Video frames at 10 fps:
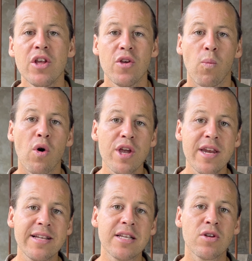What you
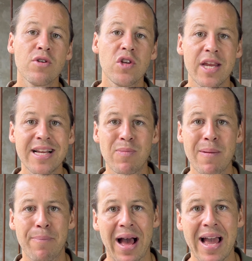need to do is you need to be
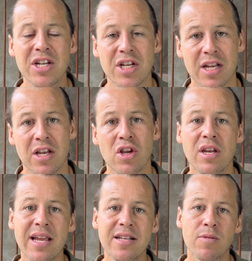patient. You
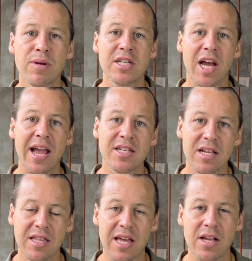need to be
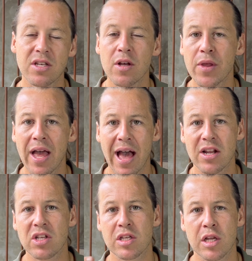changing things at
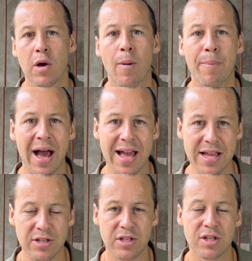a slower
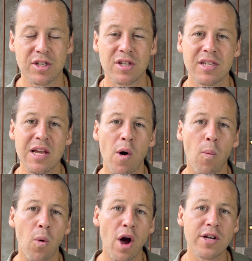pace just to see what
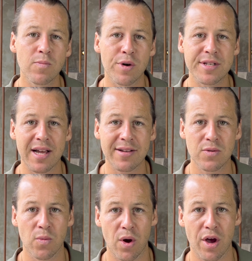works and what
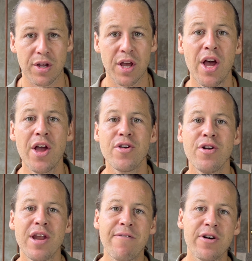doesn't work. You're
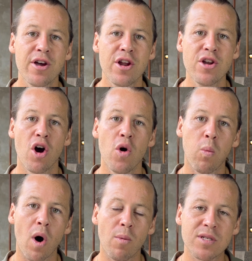never gonna know
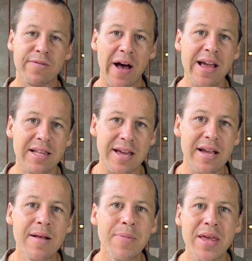what was
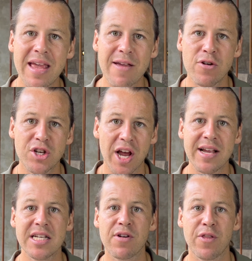failing if you
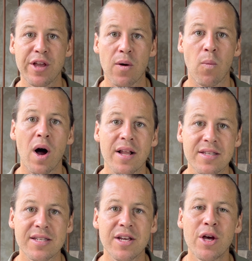change everything at
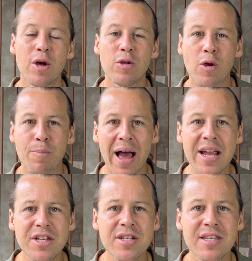once. So
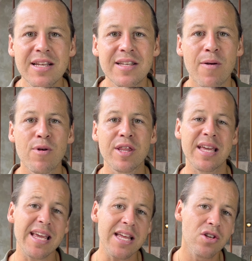patience is a
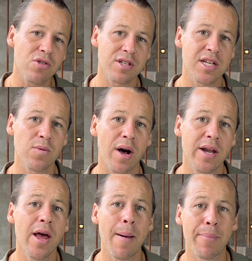really interesting
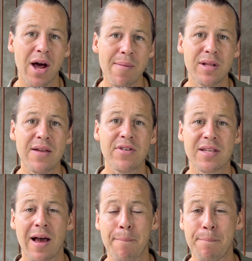one, but I believe it's
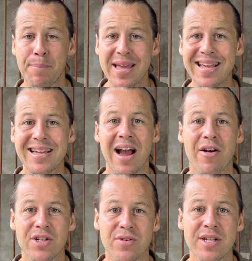a big
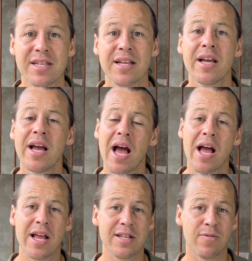characteristic.
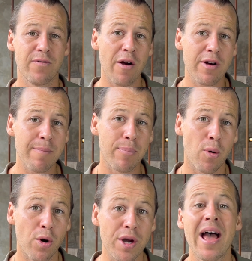It's very
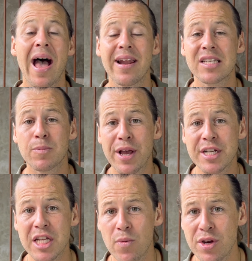important, and
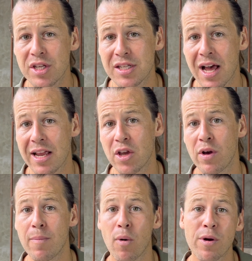especially when you start
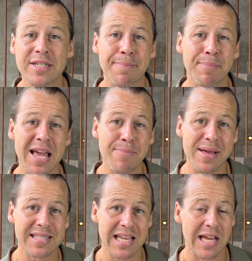going more into
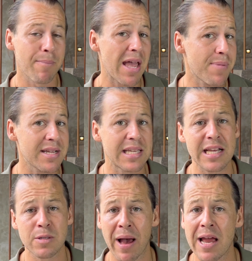PPC. PPC
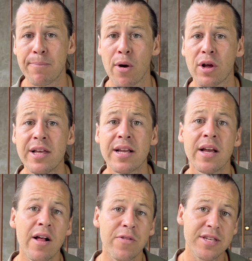is paid per
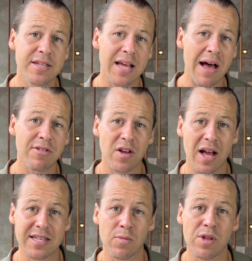click. This is
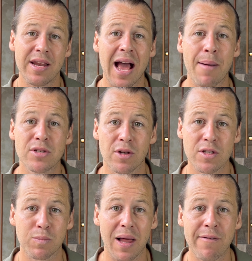advertising within Amazon's
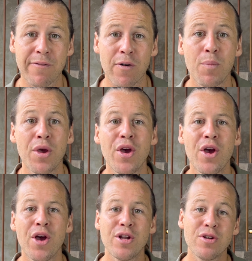platform.
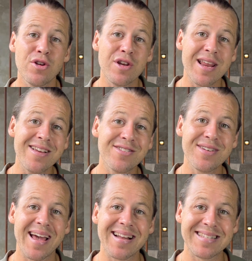You need to
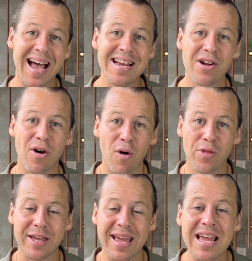get data on
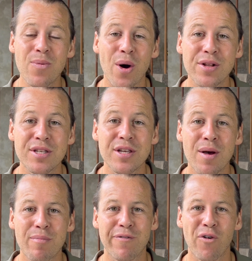the keywords
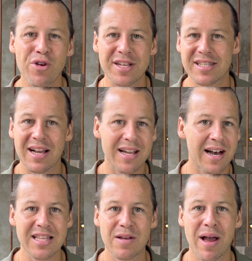before you start
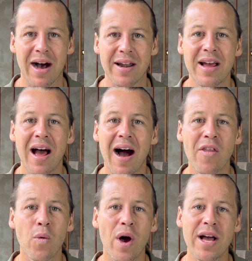cutting them out.
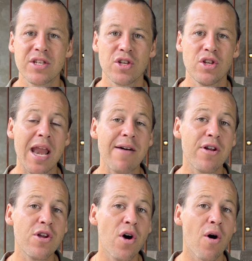Otherwise, you never
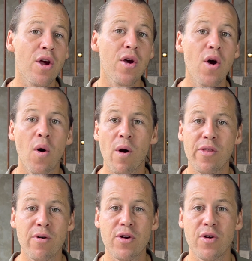know
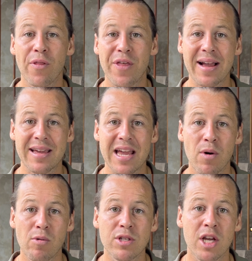whether or not that
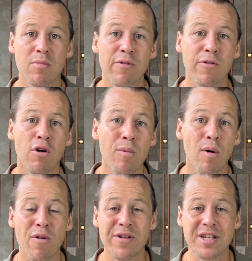keyword was going to perform
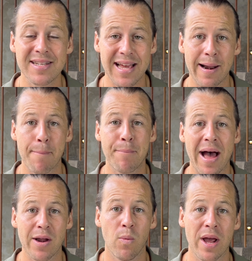or if it just had a
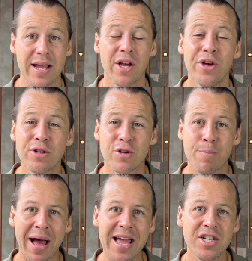bad week. So
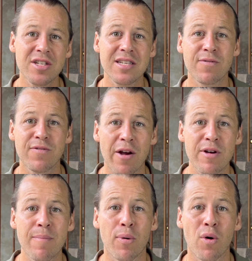patience is very
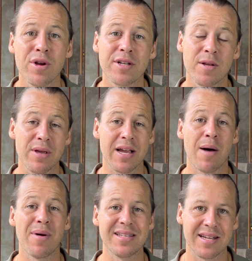important to
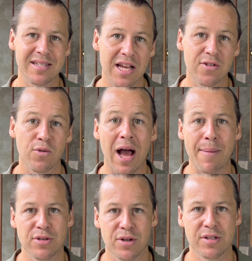become a successful
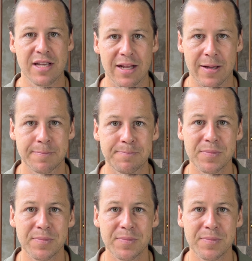Amazon seller.